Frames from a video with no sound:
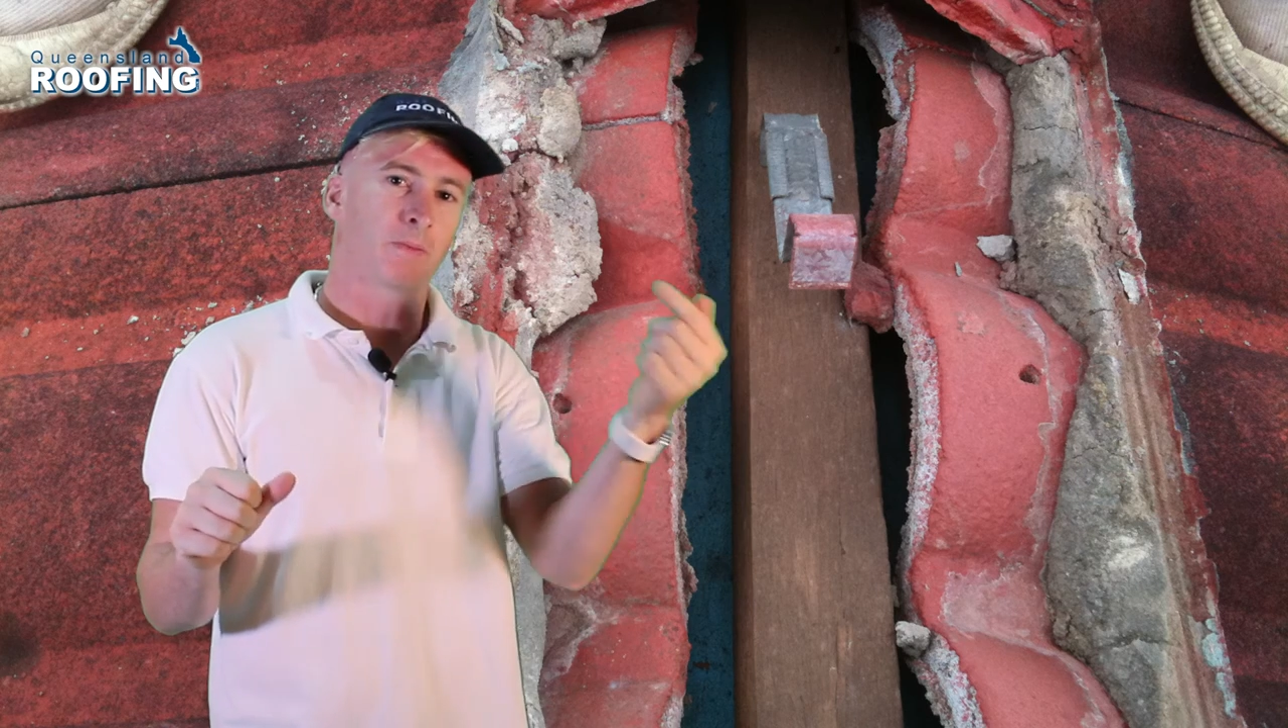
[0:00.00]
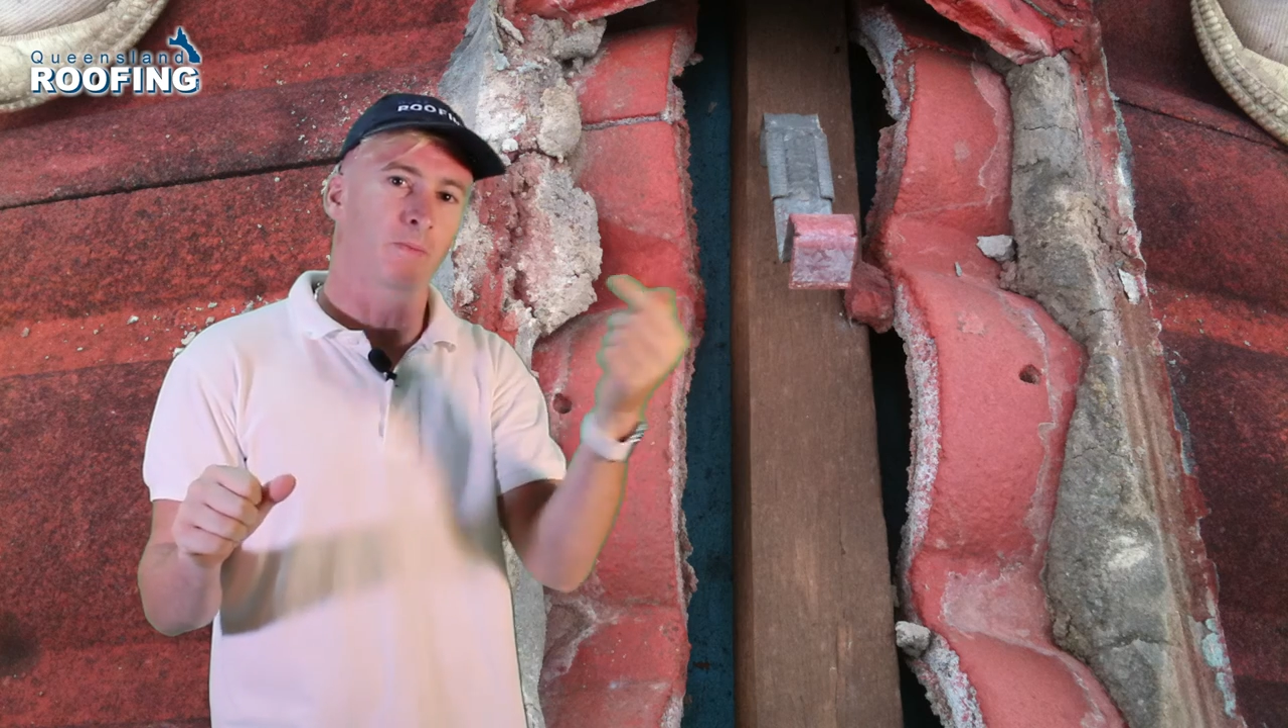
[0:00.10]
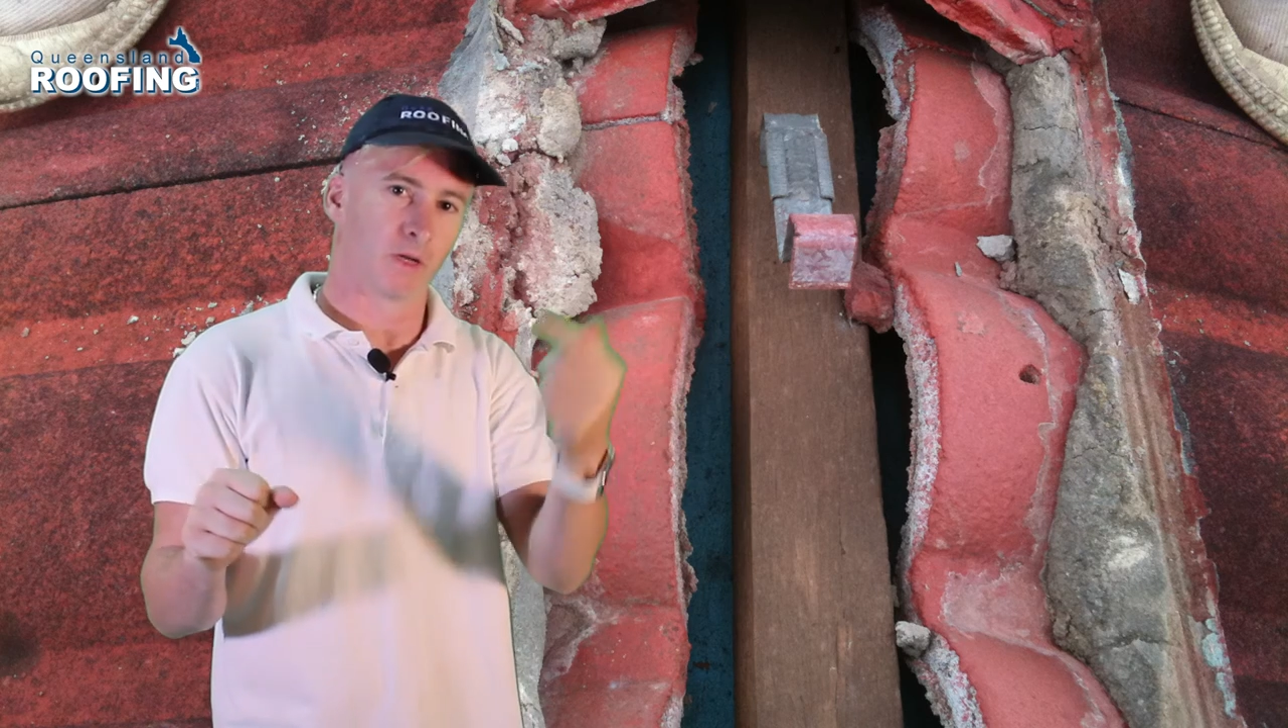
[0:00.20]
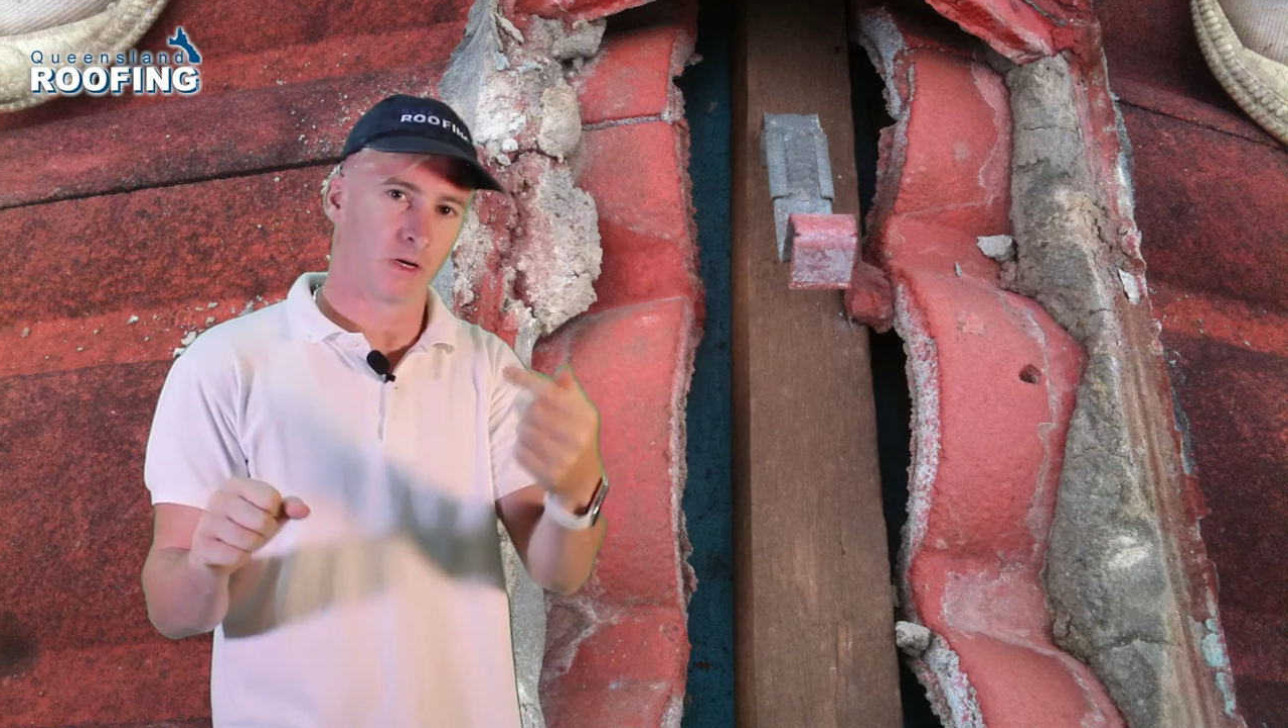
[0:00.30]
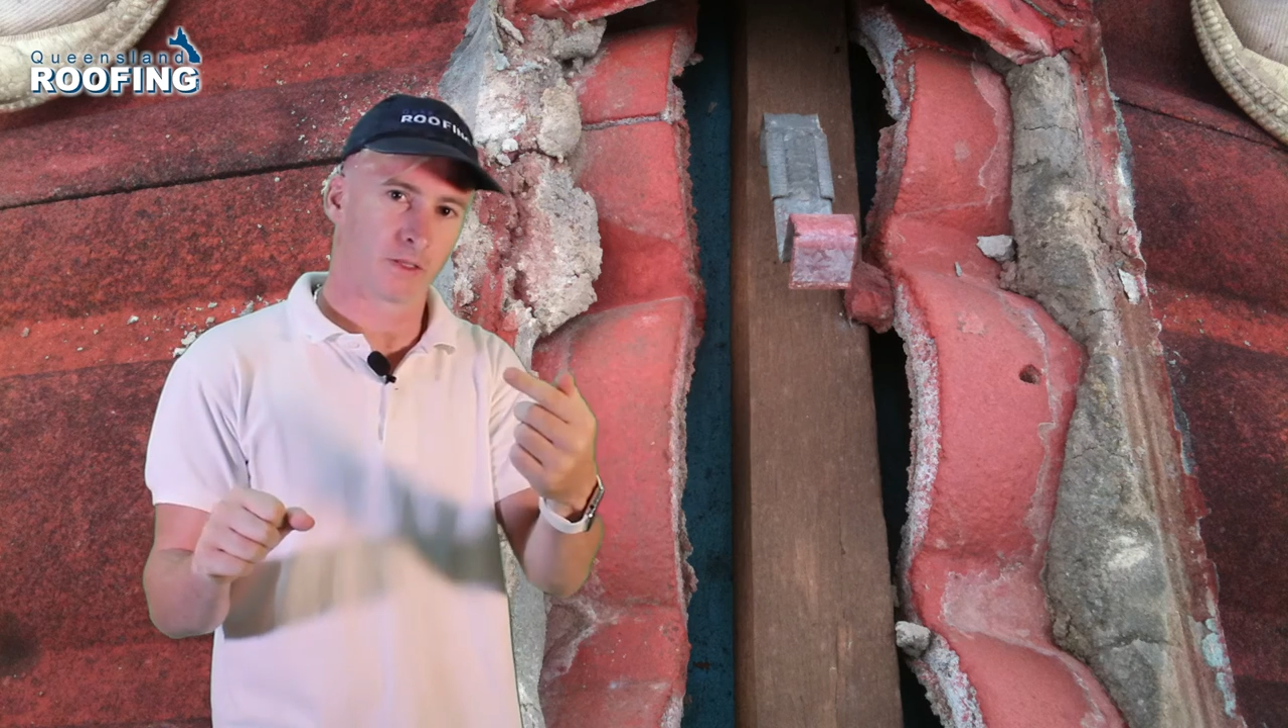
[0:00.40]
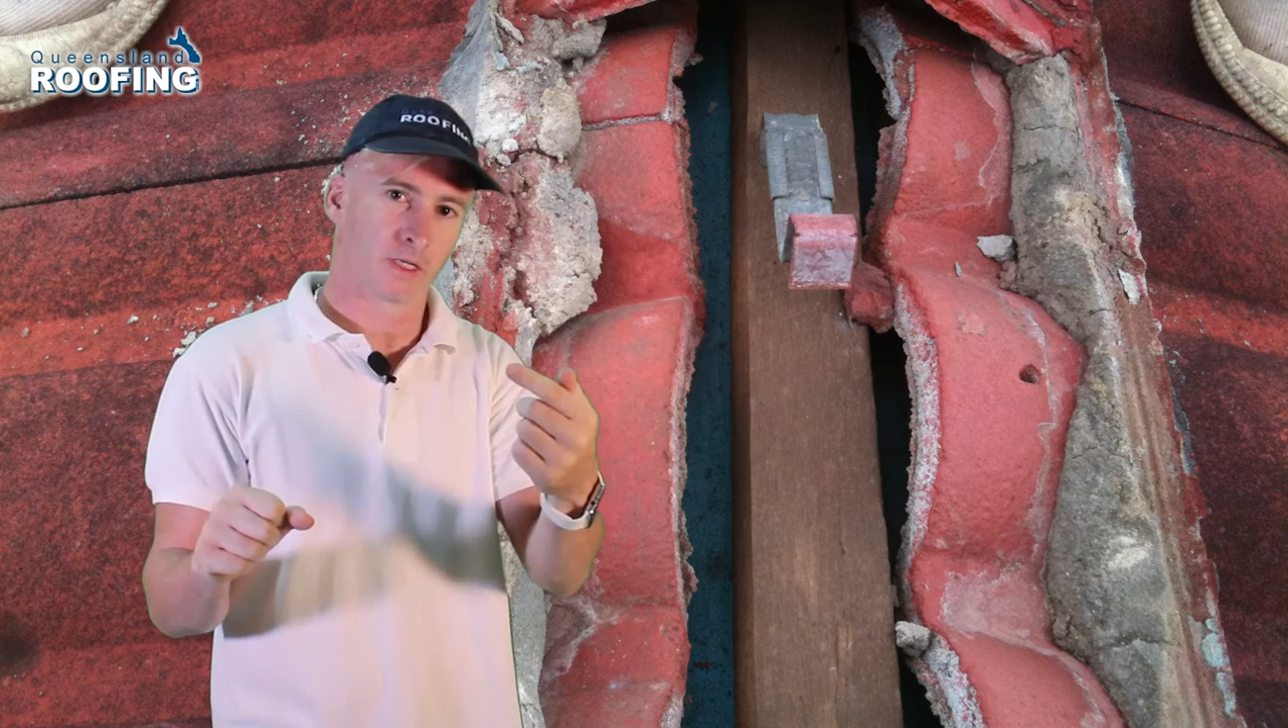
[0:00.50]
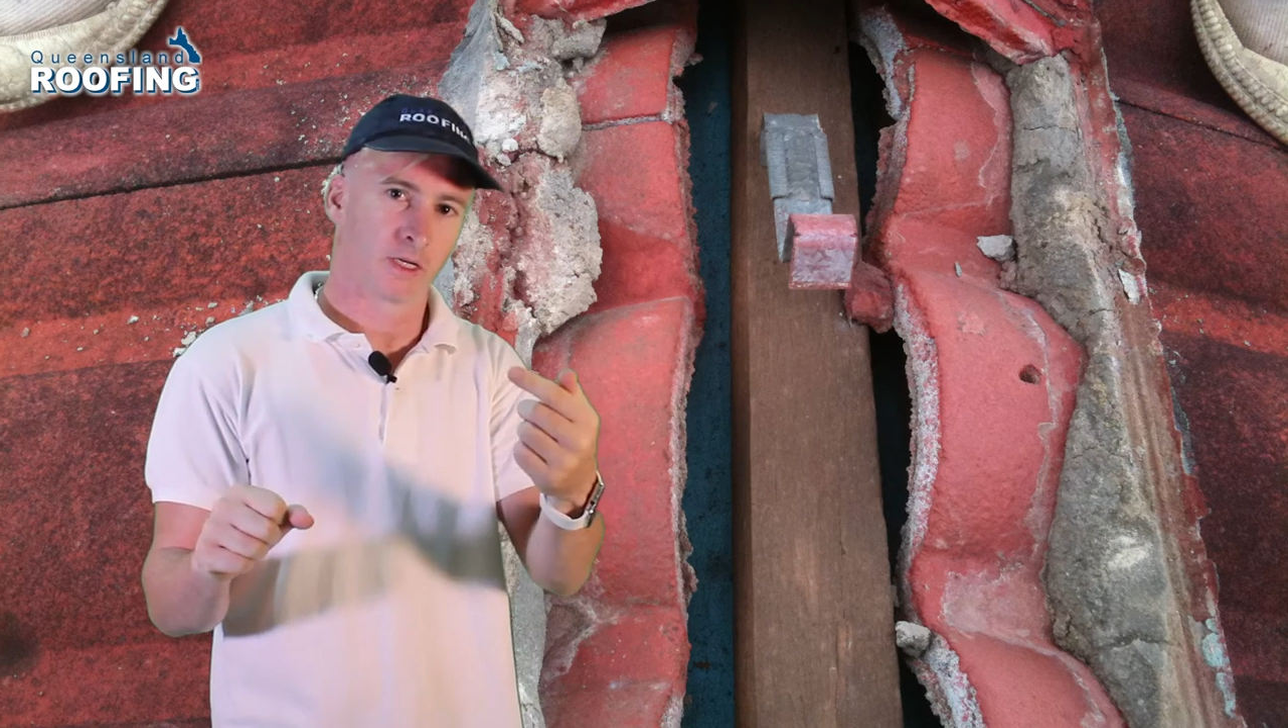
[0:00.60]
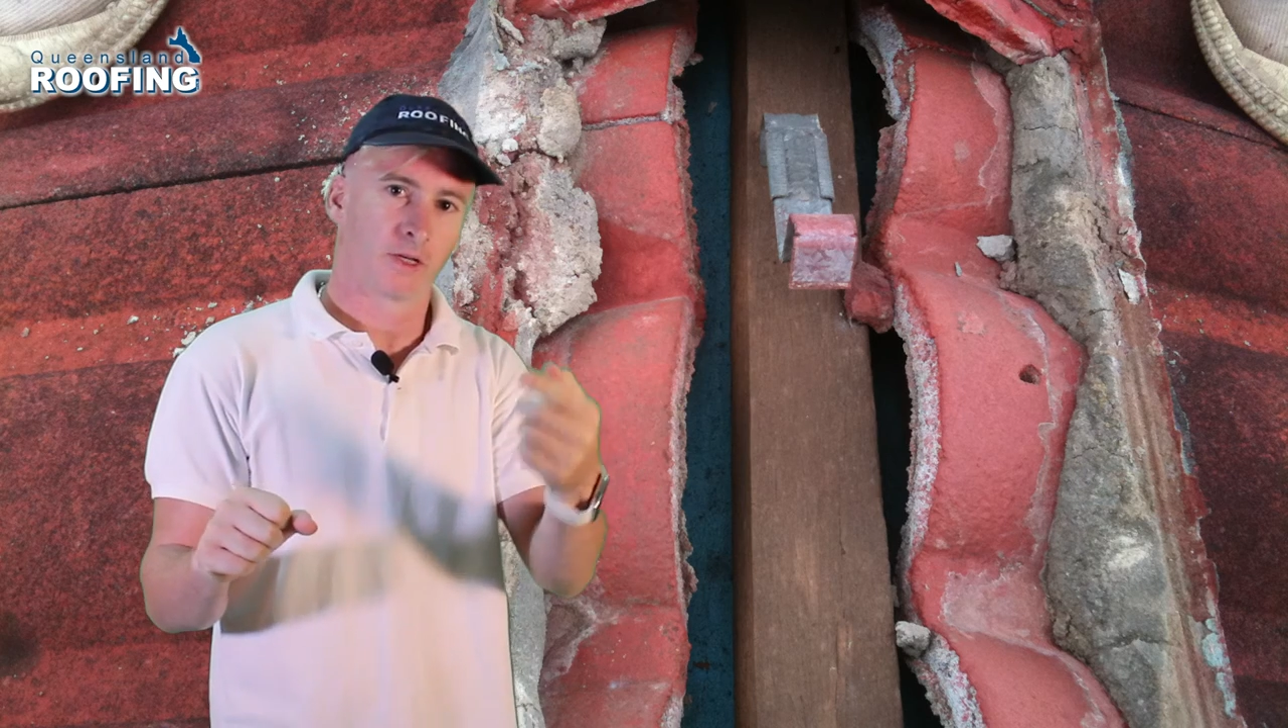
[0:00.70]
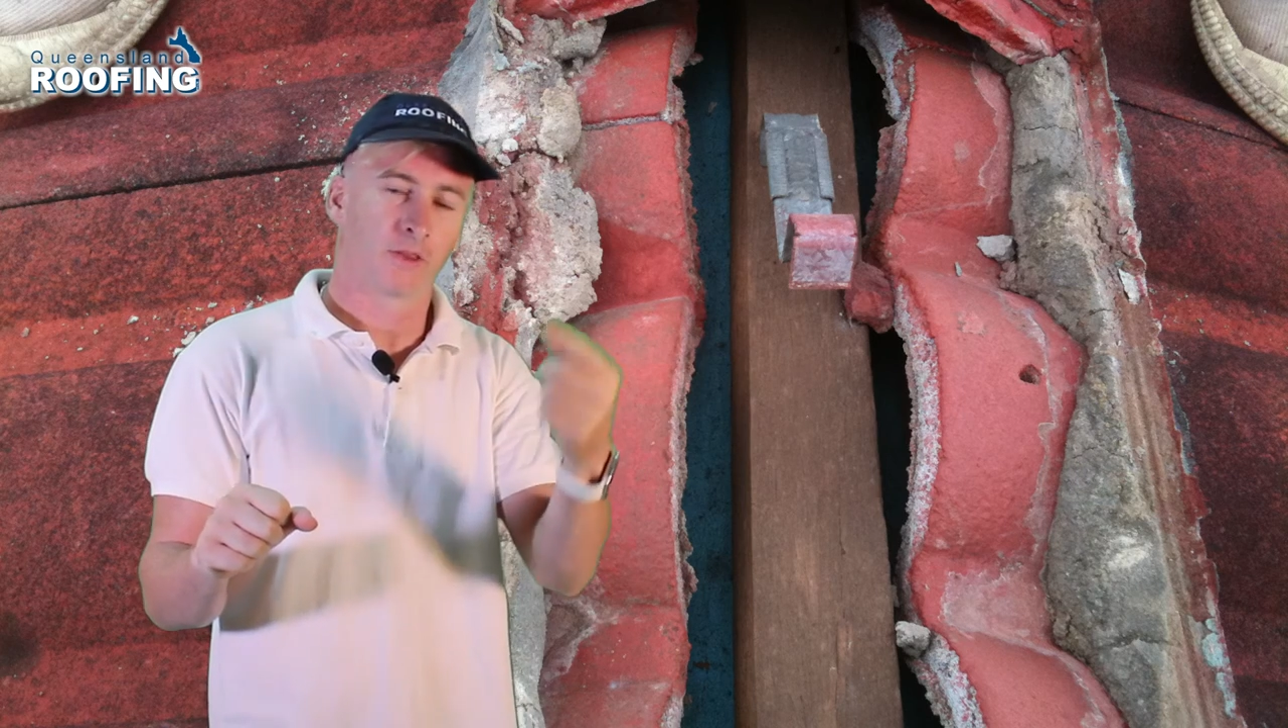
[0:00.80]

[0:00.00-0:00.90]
blocked,